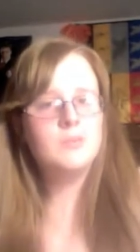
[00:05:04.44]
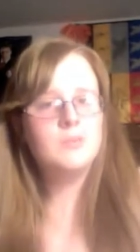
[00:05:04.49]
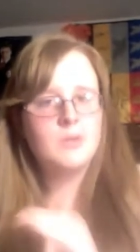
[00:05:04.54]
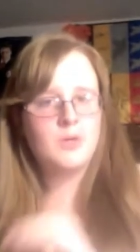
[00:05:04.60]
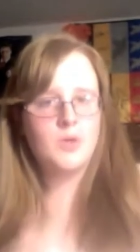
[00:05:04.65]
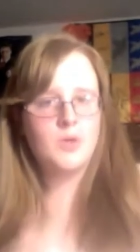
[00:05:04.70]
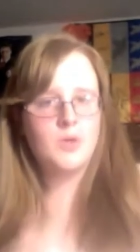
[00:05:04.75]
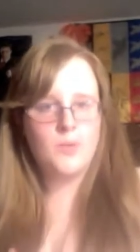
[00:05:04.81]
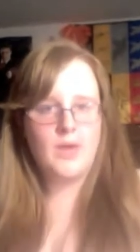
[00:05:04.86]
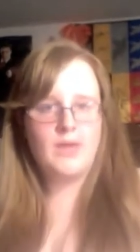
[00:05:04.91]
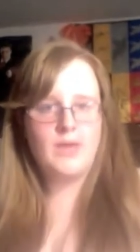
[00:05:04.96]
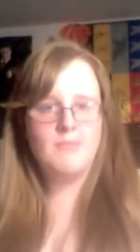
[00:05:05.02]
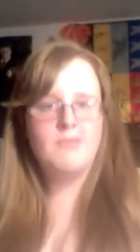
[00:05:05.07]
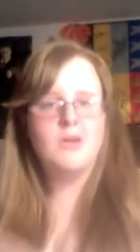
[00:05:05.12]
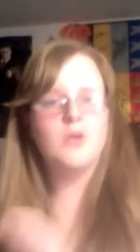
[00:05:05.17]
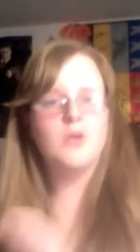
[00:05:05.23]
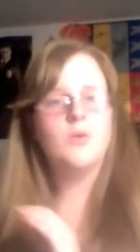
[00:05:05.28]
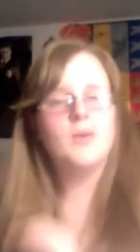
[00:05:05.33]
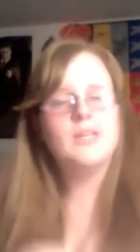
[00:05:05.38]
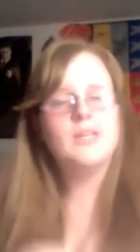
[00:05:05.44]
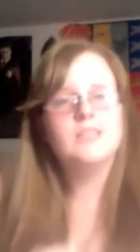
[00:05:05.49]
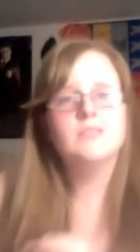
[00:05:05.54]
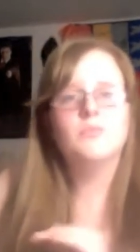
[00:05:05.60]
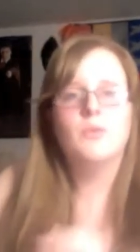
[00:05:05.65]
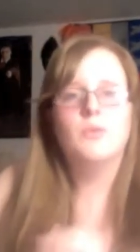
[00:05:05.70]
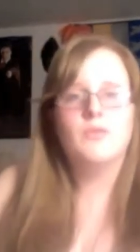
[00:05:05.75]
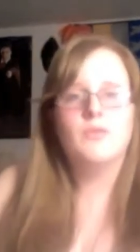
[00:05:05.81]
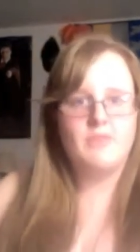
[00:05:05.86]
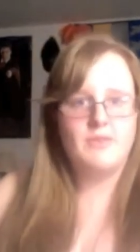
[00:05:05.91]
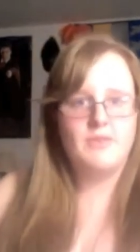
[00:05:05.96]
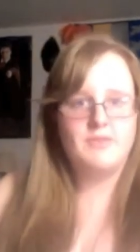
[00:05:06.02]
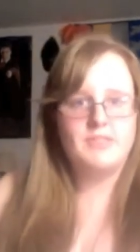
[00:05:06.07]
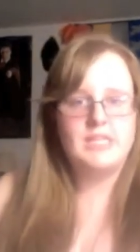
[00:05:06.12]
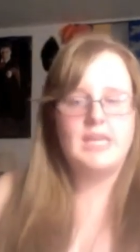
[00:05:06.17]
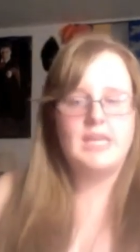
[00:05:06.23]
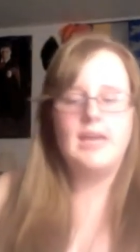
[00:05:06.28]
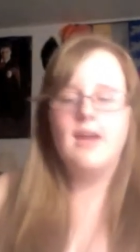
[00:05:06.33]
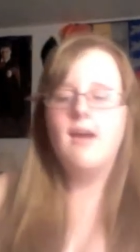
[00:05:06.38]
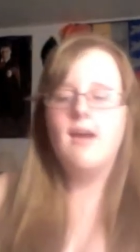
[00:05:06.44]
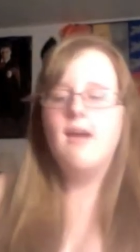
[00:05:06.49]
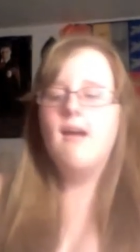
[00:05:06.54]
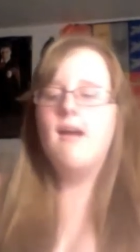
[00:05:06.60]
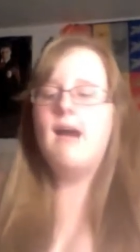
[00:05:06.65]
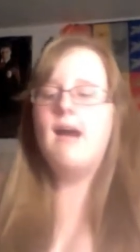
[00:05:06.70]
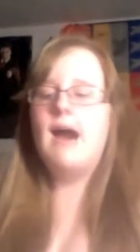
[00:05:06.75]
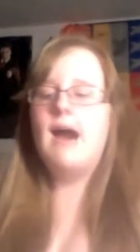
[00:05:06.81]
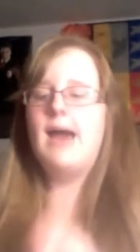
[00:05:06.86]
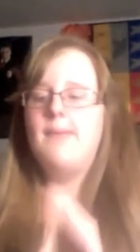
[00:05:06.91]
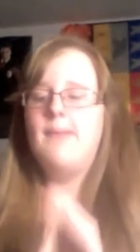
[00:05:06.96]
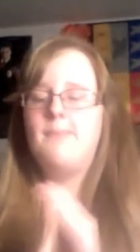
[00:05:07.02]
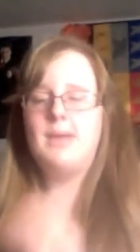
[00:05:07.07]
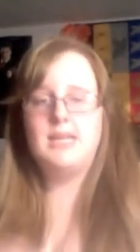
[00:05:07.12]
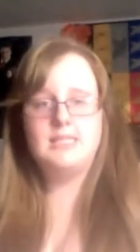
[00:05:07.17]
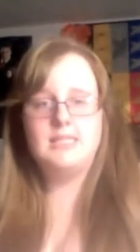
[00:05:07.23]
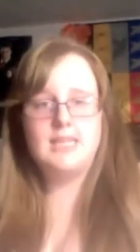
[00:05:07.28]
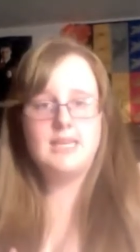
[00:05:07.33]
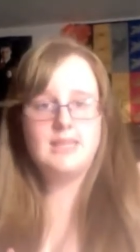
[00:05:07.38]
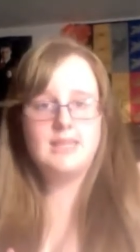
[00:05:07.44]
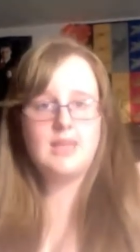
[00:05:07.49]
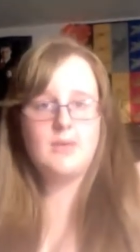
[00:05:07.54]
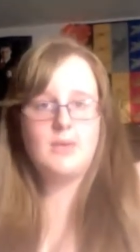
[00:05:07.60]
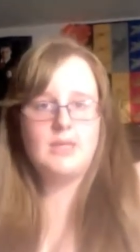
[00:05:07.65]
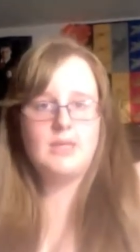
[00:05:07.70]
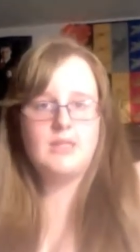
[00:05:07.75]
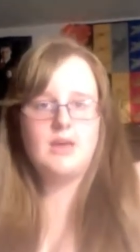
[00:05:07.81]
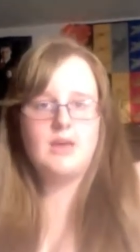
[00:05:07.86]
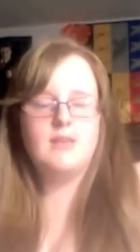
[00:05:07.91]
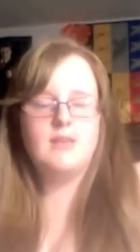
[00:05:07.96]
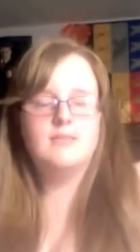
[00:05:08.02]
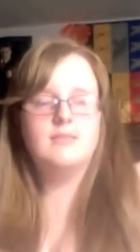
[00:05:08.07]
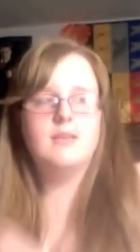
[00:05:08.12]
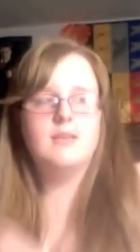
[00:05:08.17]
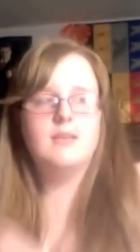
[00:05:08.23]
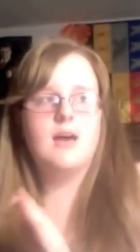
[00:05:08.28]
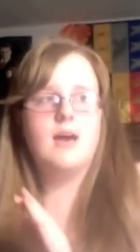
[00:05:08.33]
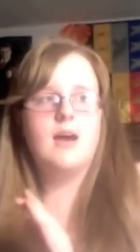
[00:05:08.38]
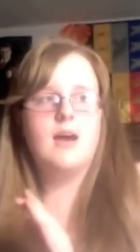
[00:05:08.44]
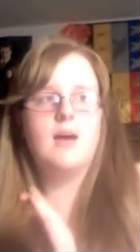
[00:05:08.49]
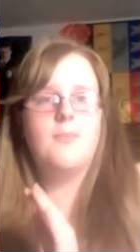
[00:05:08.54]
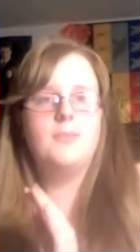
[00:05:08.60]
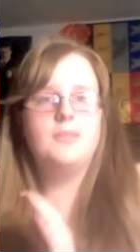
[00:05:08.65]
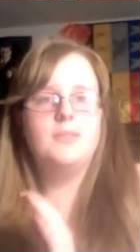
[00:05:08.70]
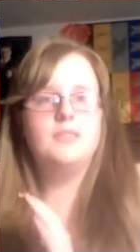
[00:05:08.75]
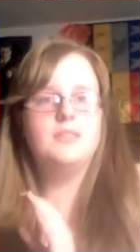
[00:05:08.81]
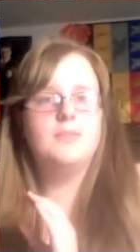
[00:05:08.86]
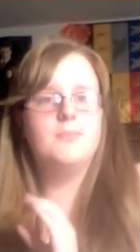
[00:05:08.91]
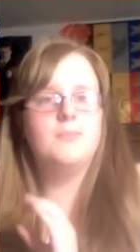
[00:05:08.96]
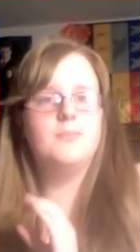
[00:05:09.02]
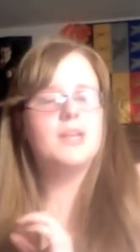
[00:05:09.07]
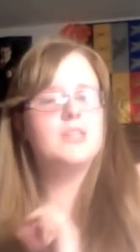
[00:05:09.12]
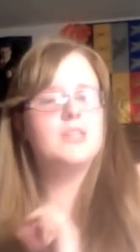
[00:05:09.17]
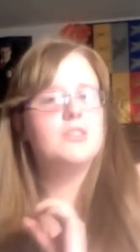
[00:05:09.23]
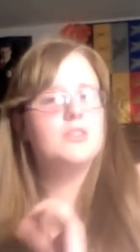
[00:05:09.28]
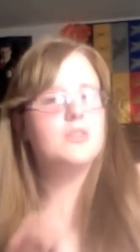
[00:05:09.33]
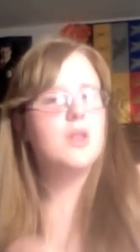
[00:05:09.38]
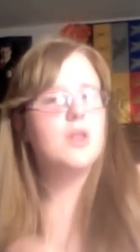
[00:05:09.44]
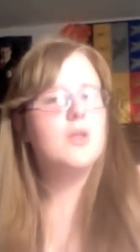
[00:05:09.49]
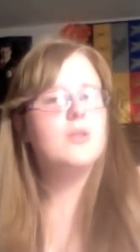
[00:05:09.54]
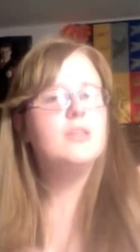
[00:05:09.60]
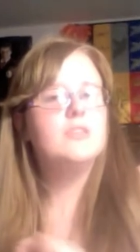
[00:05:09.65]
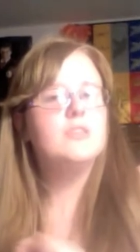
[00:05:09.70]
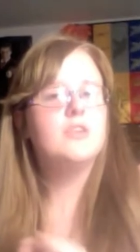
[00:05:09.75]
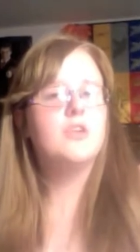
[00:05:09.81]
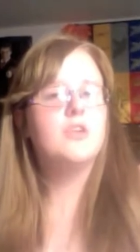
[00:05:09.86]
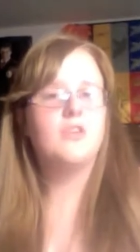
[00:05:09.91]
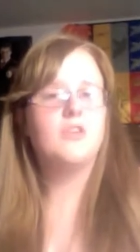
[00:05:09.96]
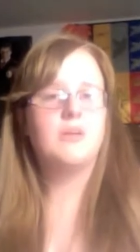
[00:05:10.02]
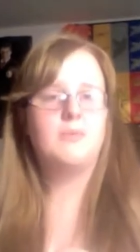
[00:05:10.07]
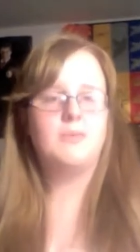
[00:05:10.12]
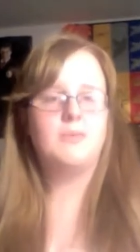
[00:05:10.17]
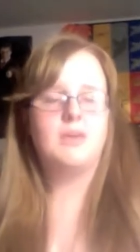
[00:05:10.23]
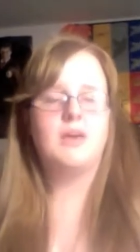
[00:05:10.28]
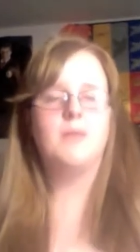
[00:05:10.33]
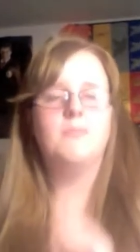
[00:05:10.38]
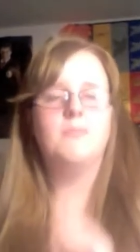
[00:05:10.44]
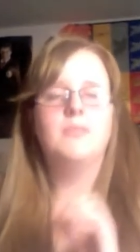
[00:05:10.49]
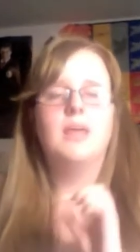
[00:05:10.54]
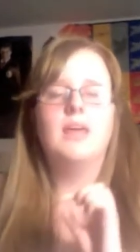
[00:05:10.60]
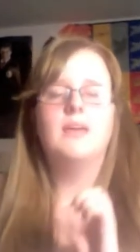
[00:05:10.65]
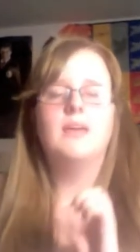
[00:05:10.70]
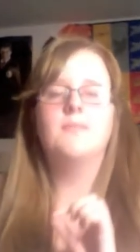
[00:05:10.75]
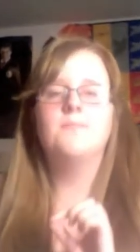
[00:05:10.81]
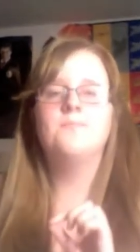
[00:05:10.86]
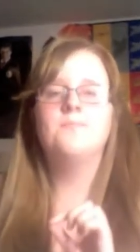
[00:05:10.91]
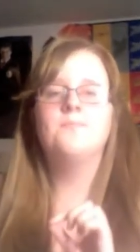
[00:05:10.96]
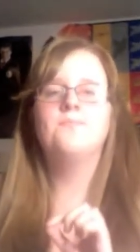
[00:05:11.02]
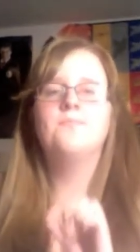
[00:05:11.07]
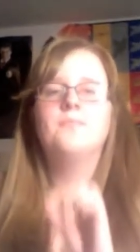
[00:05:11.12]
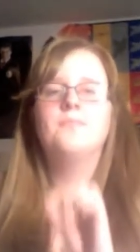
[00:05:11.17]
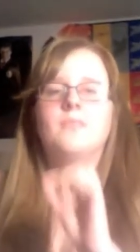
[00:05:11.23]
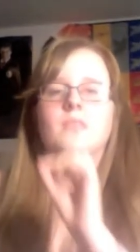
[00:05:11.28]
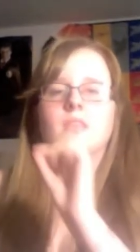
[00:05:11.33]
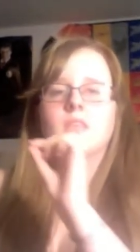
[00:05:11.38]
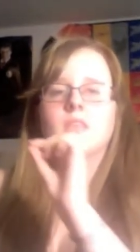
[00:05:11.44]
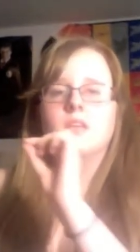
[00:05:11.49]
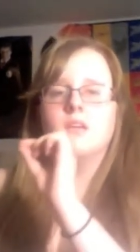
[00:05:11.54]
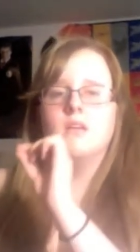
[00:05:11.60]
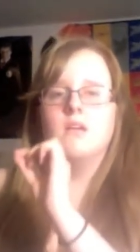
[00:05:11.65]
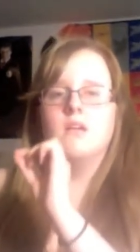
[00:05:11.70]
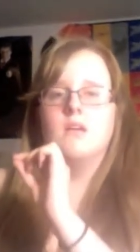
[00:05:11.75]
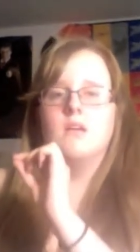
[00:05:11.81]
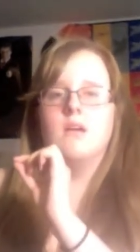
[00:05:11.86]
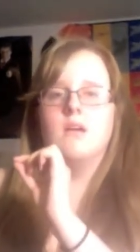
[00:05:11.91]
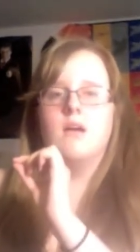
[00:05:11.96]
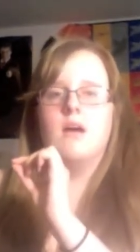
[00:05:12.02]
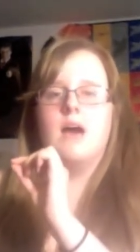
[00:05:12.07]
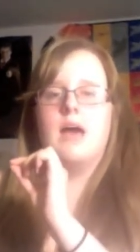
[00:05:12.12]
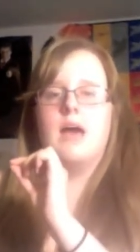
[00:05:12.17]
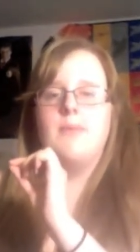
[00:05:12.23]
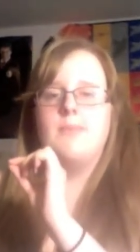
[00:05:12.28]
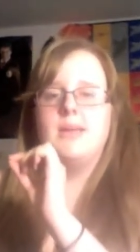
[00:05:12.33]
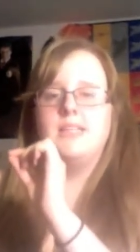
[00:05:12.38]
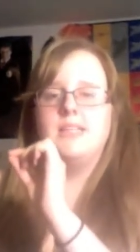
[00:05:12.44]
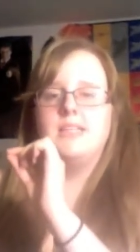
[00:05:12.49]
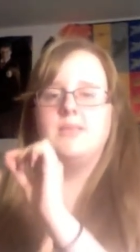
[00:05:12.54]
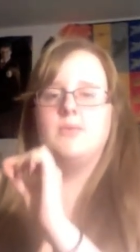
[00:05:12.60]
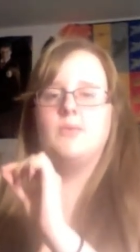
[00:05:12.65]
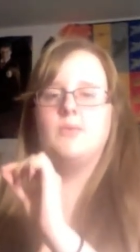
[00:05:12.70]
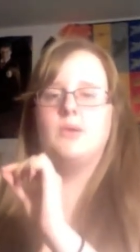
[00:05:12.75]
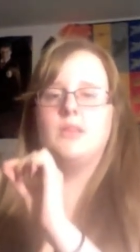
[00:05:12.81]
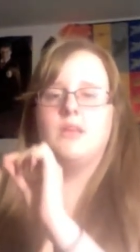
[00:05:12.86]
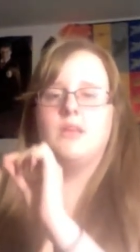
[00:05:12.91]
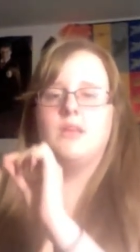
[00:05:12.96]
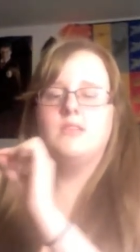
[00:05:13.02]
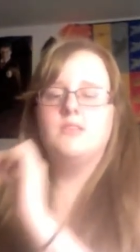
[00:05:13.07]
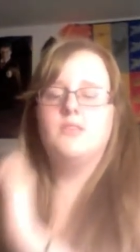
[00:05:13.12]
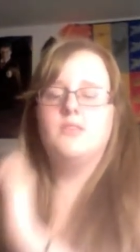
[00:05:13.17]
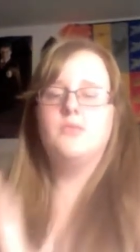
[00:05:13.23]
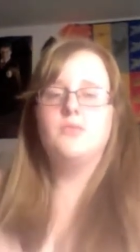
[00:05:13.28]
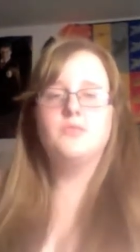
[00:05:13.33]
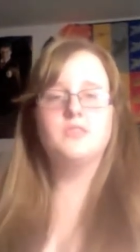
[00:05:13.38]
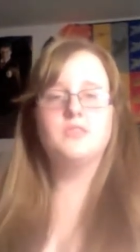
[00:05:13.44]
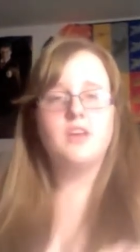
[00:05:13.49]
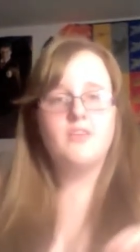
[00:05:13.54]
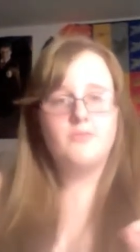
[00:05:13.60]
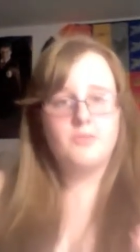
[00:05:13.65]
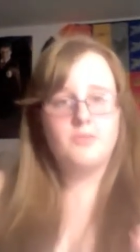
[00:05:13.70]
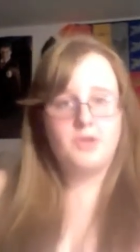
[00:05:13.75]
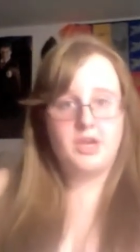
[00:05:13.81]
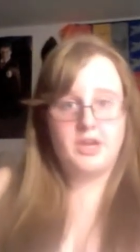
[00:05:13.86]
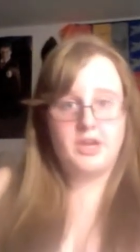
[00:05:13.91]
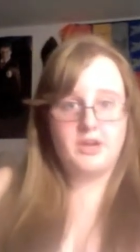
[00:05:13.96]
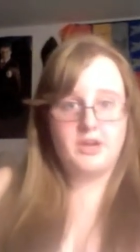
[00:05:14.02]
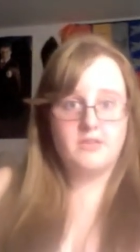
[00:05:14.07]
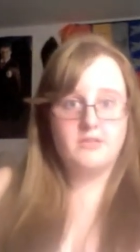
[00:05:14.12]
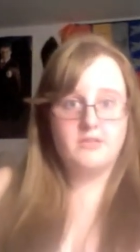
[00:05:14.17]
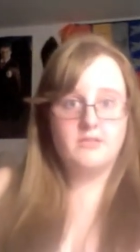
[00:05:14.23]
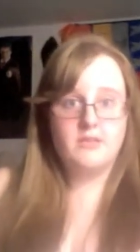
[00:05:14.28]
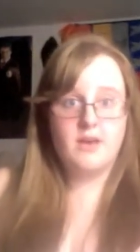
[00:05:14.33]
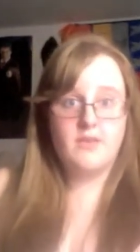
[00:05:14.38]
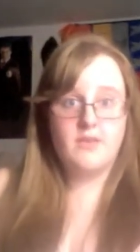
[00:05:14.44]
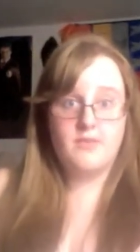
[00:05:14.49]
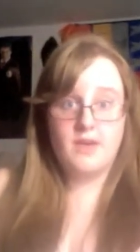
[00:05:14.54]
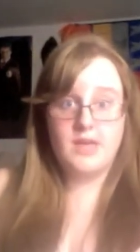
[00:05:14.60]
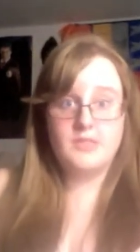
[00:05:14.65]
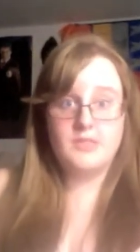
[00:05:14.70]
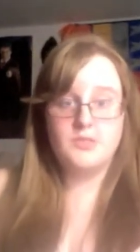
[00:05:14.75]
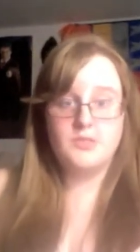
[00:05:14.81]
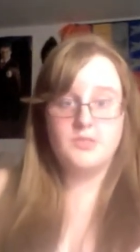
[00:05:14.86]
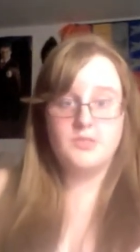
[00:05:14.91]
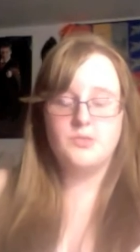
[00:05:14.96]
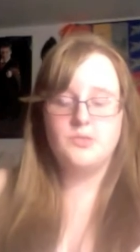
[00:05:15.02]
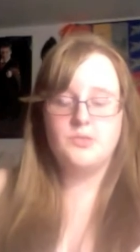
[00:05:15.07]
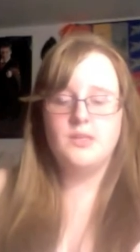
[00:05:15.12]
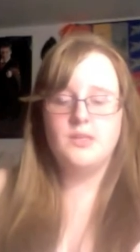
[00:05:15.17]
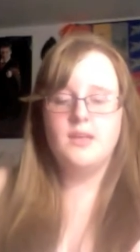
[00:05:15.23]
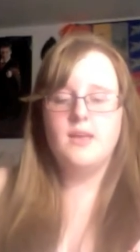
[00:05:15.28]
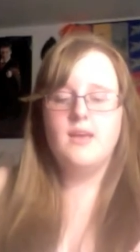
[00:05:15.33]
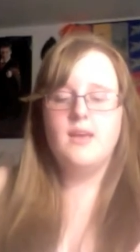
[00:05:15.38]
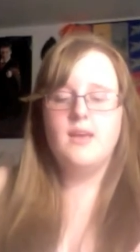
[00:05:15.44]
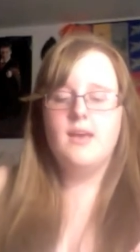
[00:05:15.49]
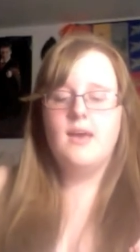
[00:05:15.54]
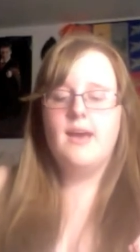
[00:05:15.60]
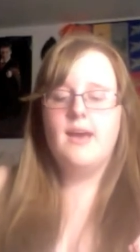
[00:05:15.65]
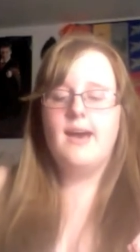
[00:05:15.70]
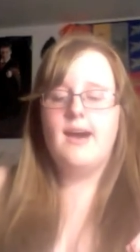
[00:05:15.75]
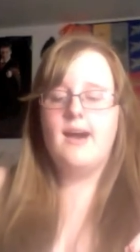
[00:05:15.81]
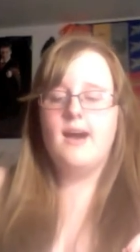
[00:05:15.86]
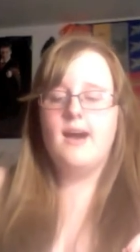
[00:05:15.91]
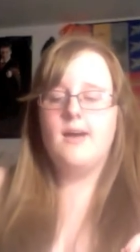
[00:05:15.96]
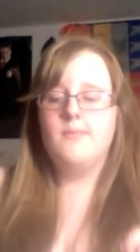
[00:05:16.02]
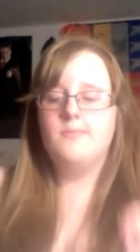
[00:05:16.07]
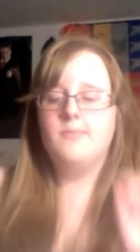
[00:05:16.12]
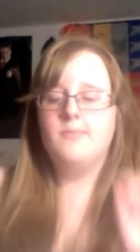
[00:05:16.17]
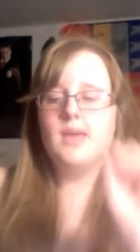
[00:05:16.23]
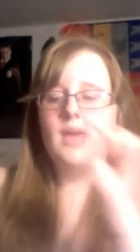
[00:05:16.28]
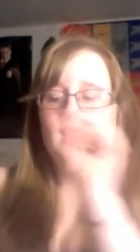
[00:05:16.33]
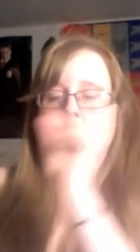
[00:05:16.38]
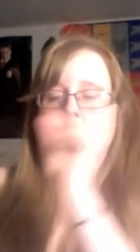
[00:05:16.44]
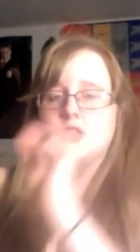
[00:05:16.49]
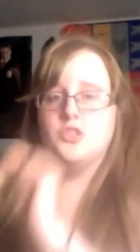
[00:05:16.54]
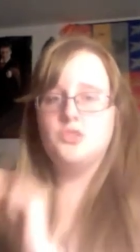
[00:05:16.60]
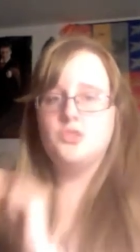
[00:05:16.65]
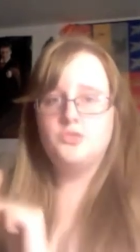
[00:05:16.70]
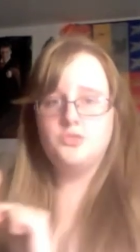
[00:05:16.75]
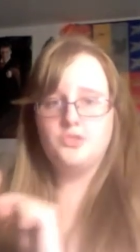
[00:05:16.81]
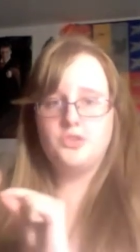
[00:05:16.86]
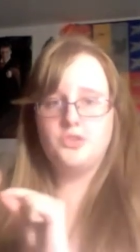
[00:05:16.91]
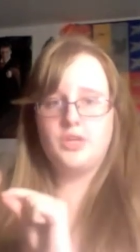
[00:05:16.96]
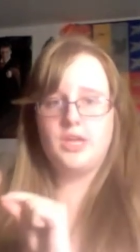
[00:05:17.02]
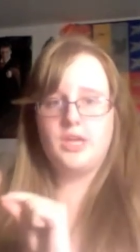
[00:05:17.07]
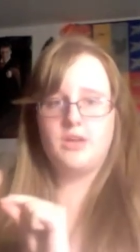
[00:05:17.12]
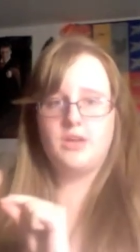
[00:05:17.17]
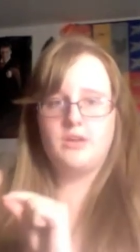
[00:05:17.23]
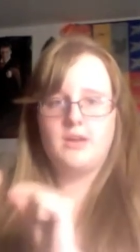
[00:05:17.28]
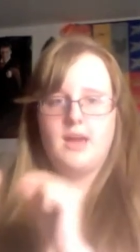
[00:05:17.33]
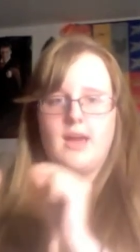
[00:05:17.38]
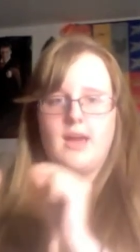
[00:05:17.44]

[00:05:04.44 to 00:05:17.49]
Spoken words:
my goal weight. My goal weight's 150. I maintained that weight loss but it slowly started creeping up. Like, I maintained my weight loss through sophomore year of high school, and junior year